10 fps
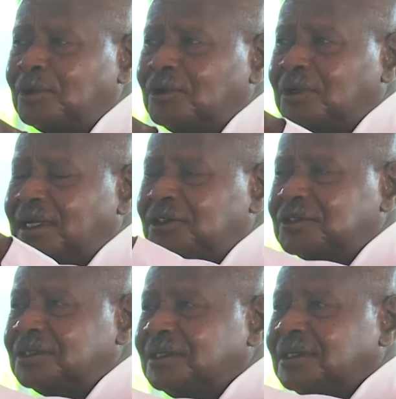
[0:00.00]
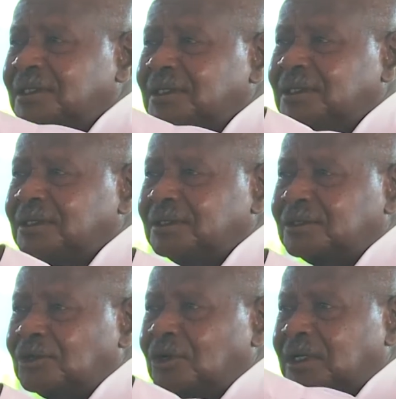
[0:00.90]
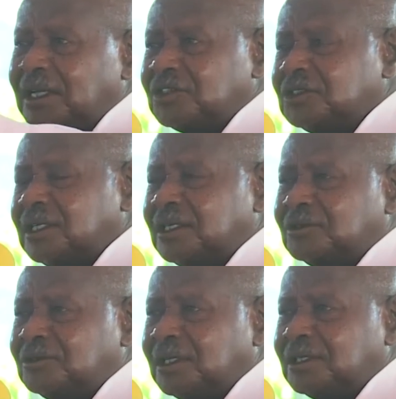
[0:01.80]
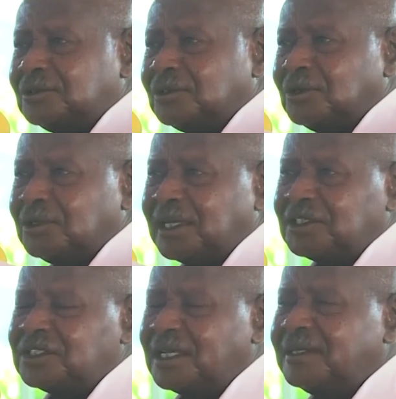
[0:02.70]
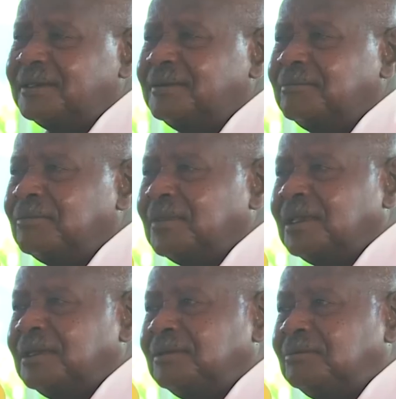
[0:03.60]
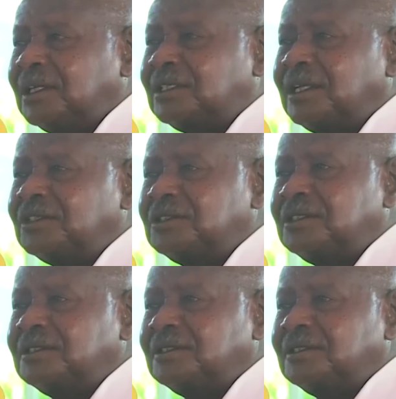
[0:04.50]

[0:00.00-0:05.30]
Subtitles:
longer as colonized and colonizer, but as